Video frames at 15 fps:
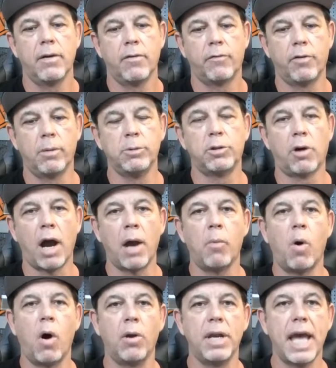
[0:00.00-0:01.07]
from
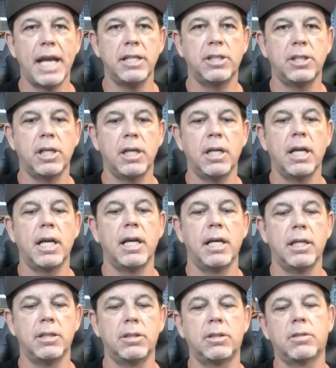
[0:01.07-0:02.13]
Drywall Nation
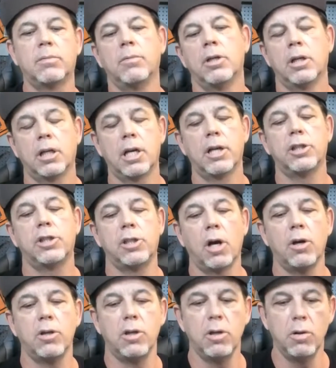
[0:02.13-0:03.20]
is going to
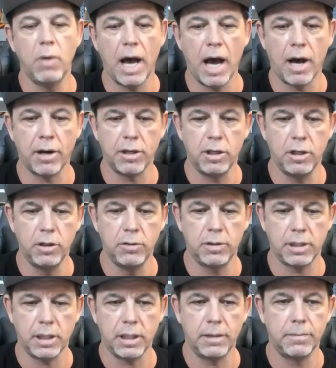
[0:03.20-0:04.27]
show you how to use it.